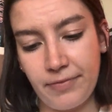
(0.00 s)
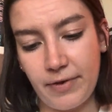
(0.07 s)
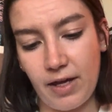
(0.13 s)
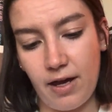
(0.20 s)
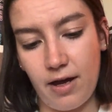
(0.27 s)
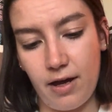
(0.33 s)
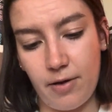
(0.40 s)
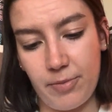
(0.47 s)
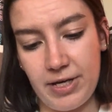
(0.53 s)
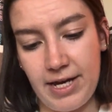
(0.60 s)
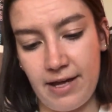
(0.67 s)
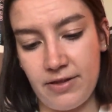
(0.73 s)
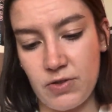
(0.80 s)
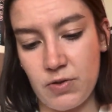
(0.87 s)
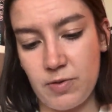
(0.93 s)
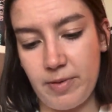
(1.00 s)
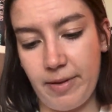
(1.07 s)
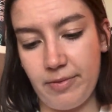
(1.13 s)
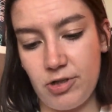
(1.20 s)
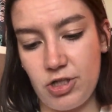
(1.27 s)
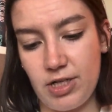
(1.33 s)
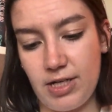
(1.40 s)
But yeah, this was
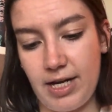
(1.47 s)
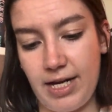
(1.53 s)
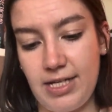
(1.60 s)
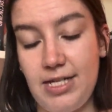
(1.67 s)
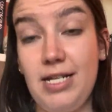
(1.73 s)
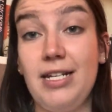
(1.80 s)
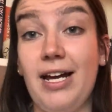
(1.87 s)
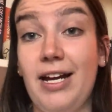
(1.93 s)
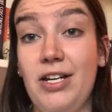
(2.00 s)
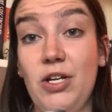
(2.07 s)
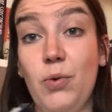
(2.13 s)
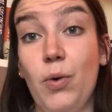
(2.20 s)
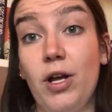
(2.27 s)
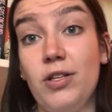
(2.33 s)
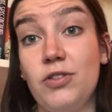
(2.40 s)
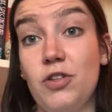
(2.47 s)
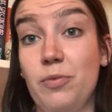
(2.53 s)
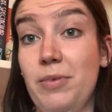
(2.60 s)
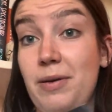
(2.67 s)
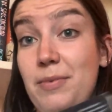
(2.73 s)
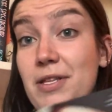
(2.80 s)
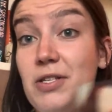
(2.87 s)
published in 1991, so
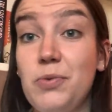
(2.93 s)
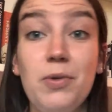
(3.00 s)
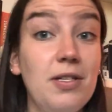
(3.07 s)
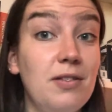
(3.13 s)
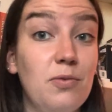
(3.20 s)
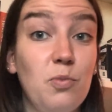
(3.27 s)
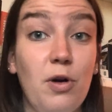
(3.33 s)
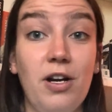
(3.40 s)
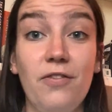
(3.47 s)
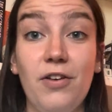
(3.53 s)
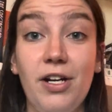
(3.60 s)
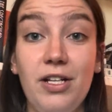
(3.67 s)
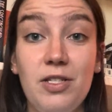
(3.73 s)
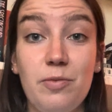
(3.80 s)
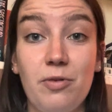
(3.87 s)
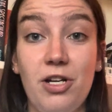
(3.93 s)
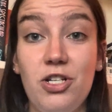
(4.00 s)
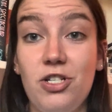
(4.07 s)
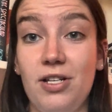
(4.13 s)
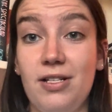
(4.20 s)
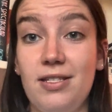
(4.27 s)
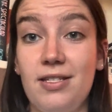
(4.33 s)
maybe this was one of her
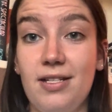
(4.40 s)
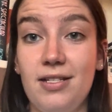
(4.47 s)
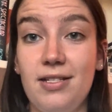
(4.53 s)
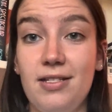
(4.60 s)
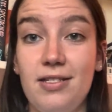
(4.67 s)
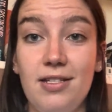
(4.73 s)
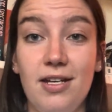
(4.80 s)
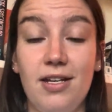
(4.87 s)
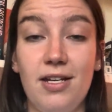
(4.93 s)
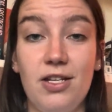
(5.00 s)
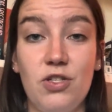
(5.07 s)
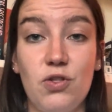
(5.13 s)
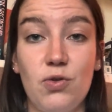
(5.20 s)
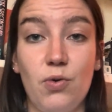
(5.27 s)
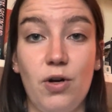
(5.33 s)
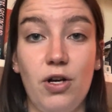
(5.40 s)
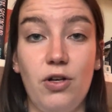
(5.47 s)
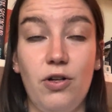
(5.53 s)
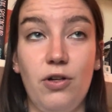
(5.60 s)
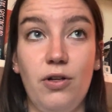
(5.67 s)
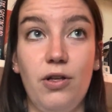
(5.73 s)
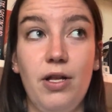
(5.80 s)
inspirations, since it's a
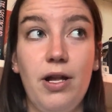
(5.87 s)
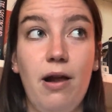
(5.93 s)
historical